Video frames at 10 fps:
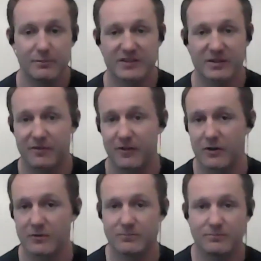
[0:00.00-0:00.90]
some of
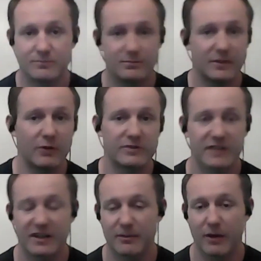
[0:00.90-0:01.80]
our
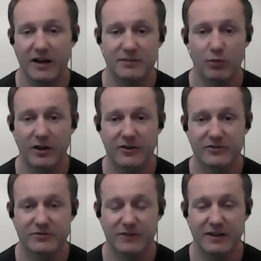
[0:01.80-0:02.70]
outside the box
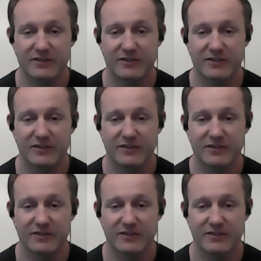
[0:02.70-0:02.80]
players, right?